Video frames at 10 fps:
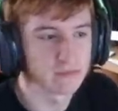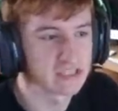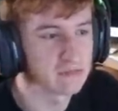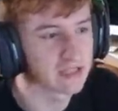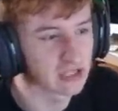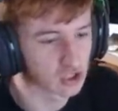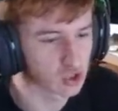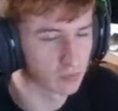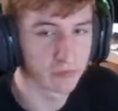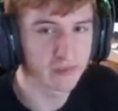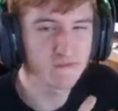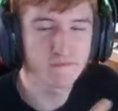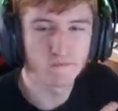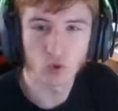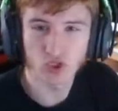it seems like something
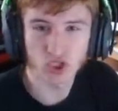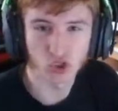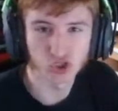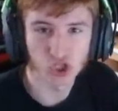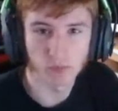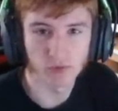Forza Forzathon shop